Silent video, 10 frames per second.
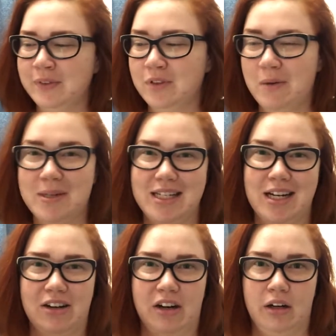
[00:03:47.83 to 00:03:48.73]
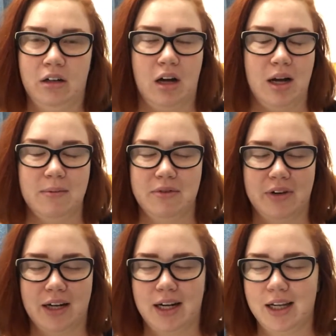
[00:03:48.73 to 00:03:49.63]
Robert De Niro. I'm a
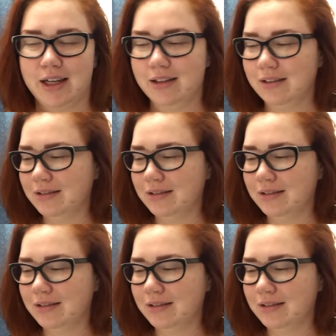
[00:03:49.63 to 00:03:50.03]
fucking idiot.